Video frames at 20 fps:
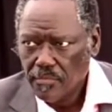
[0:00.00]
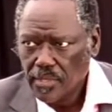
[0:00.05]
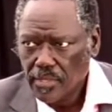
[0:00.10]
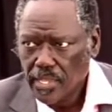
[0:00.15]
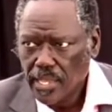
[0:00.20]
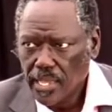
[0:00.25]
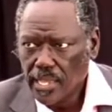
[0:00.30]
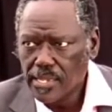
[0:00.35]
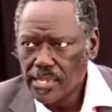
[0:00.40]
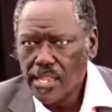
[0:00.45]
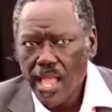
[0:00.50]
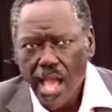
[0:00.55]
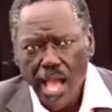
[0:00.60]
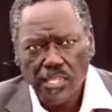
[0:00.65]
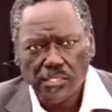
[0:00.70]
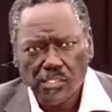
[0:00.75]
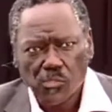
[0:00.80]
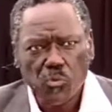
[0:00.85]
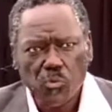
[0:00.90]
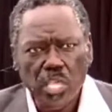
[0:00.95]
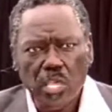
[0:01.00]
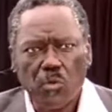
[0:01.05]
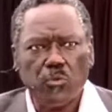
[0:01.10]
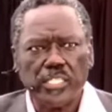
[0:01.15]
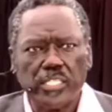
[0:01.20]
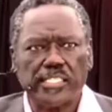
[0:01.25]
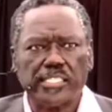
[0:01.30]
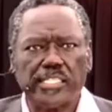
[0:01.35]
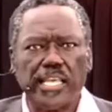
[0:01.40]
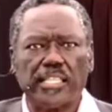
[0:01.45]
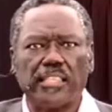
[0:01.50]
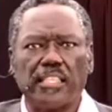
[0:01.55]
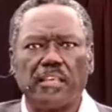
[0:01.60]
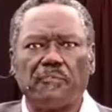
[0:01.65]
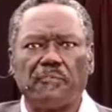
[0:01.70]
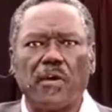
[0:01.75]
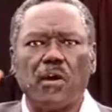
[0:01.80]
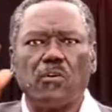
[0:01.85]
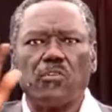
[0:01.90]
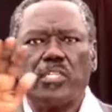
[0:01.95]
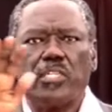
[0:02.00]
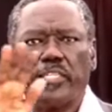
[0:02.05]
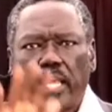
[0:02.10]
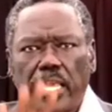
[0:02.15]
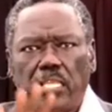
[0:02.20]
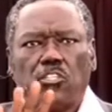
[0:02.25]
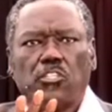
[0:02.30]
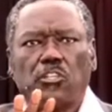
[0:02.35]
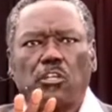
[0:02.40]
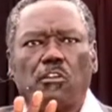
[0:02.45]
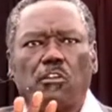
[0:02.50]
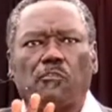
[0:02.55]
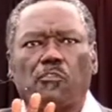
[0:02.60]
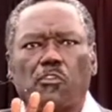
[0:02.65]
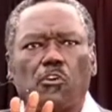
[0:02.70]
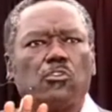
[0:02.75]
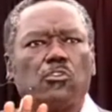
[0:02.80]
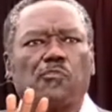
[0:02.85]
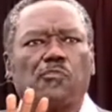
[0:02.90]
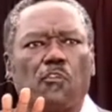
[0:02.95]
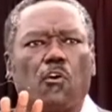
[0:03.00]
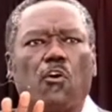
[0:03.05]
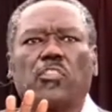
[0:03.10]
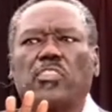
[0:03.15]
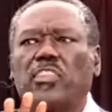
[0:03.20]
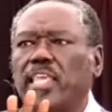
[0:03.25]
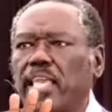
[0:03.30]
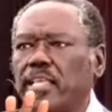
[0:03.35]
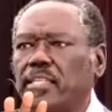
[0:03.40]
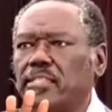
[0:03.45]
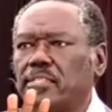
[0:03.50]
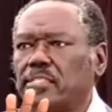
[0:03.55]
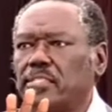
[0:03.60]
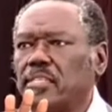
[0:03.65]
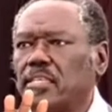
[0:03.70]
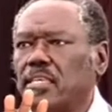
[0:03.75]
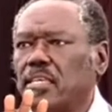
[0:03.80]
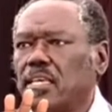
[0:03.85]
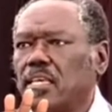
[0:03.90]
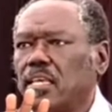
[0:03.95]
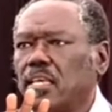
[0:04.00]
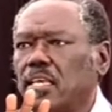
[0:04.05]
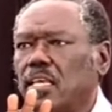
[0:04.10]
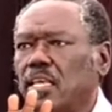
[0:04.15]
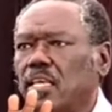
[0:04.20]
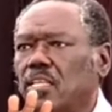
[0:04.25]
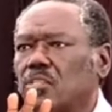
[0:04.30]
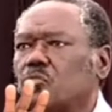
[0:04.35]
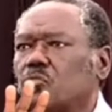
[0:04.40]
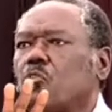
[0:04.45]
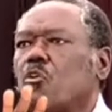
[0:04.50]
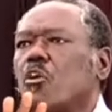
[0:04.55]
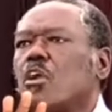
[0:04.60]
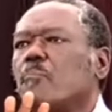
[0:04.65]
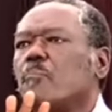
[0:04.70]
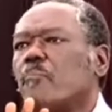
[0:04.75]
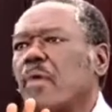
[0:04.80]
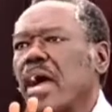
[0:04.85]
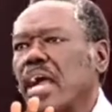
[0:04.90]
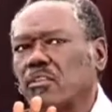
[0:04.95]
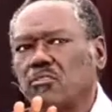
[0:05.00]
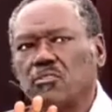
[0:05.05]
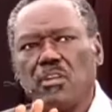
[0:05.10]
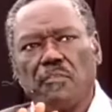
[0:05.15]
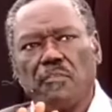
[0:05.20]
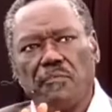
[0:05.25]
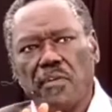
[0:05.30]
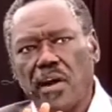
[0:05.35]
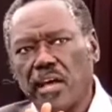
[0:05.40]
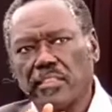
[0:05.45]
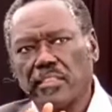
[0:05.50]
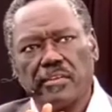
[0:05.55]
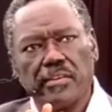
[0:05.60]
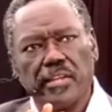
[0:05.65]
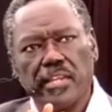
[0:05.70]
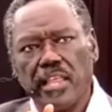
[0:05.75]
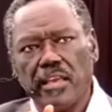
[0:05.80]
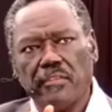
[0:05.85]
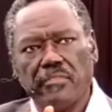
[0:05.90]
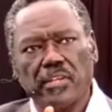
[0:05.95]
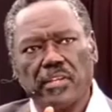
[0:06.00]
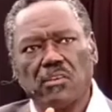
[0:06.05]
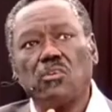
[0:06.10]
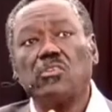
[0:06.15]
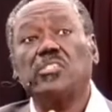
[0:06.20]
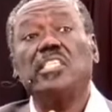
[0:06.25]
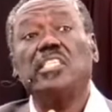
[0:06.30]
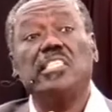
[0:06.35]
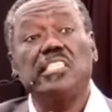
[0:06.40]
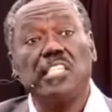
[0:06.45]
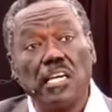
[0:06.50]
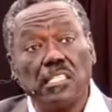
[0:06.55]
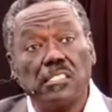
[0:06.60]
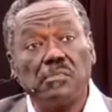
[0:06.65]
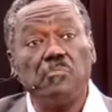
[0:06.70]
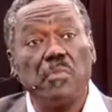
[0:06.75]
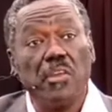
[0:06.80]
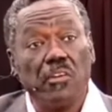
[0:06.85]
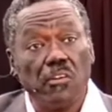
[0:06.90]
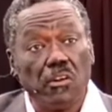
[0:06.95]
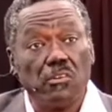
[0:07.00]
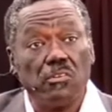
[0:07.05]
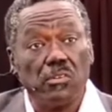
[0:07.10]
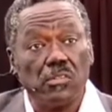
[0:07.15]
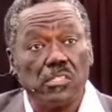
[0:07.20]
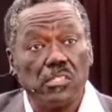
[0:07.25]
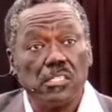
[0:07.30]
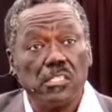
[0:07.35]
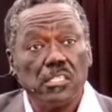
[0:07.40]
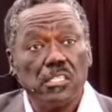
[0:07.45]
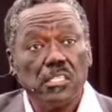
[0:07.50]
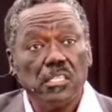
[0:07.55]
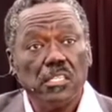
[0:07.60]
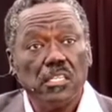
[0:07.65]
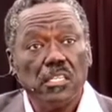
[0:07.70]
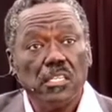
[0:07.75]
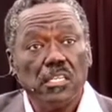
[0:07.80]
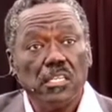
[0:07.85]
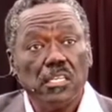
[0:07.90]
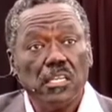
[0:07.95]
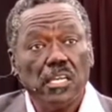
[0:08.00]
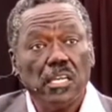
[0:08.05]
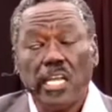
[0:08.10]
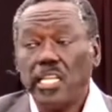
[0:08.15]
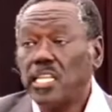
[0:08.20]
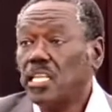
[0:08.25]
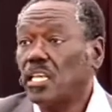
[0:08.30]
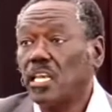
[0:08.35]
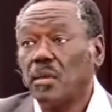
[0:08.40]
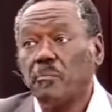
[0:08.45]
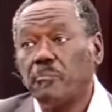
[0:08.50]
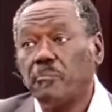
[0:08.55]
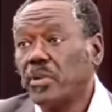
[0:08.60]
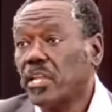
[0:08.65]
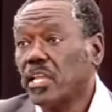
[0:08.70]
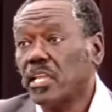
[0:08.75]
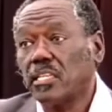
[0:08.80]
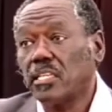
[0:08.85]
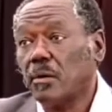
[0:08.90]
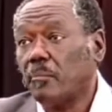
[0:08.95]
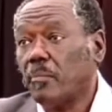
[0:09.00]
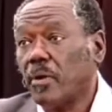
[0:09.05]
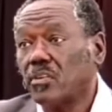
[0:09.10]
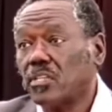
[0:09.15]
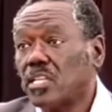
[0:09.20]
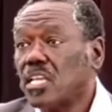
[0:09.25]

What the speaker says: And last week we said the foundation of those four things is going back to your Father in heaven, because he does miracles and he can bring it about.